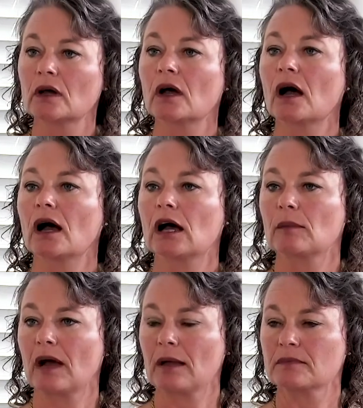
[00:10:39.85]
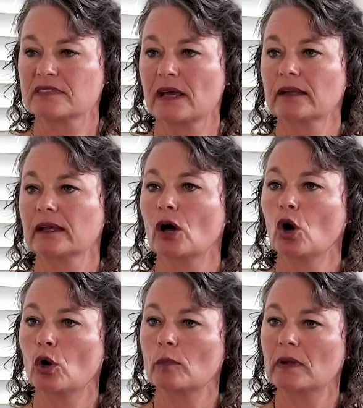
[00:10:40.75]
I'm selling a
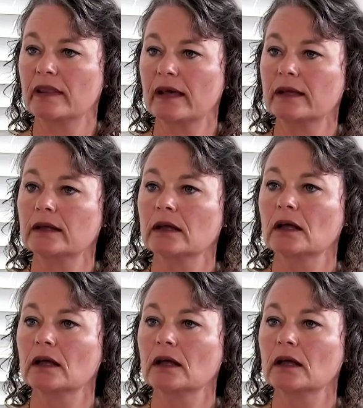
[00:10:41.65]
home and then